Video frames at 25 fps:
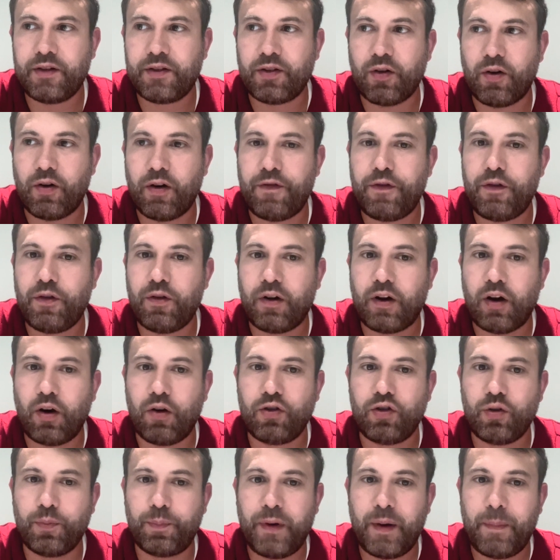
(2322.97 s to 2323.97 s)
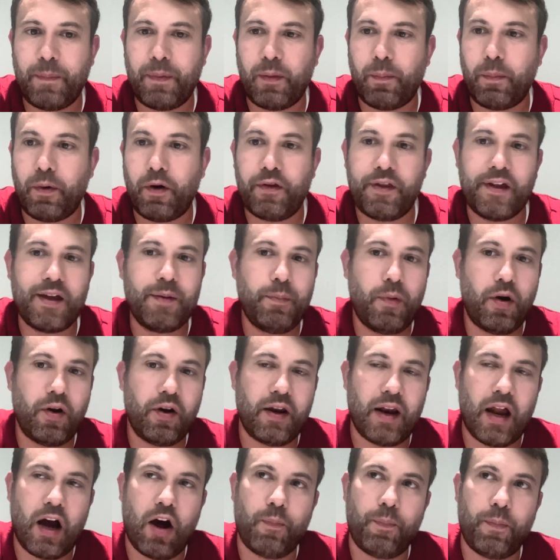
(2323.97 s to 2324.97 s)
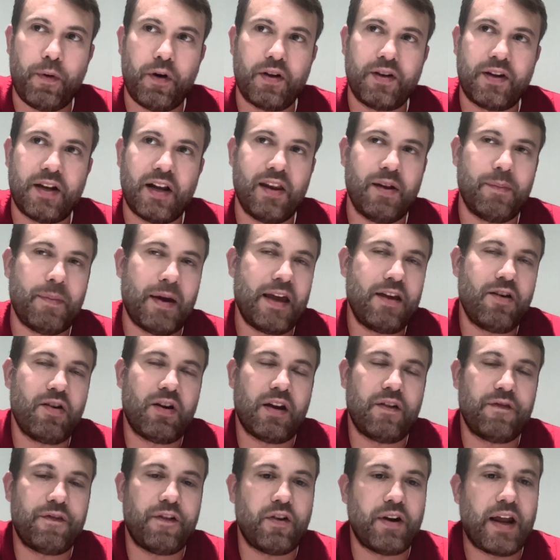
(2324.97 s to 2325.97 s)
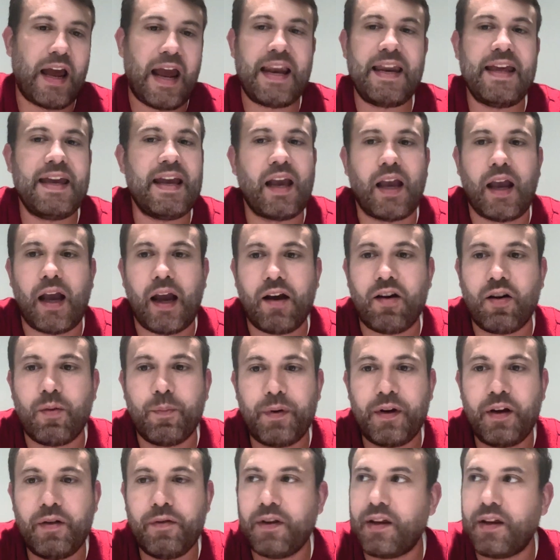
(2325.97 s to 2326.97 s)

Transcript: So if you go to people, both inbound and outbound, and tell them, hey, you can found any AI company with